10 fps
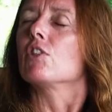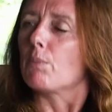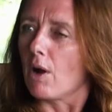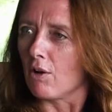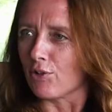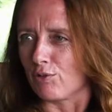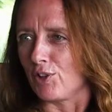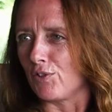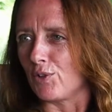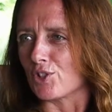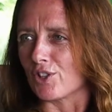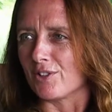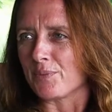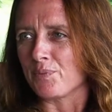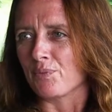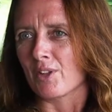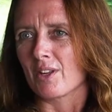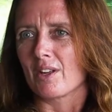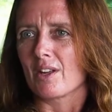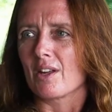in the past or in the future.
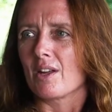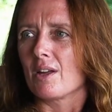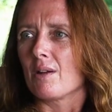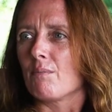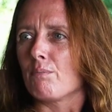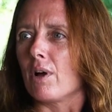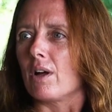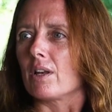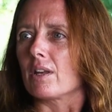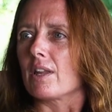But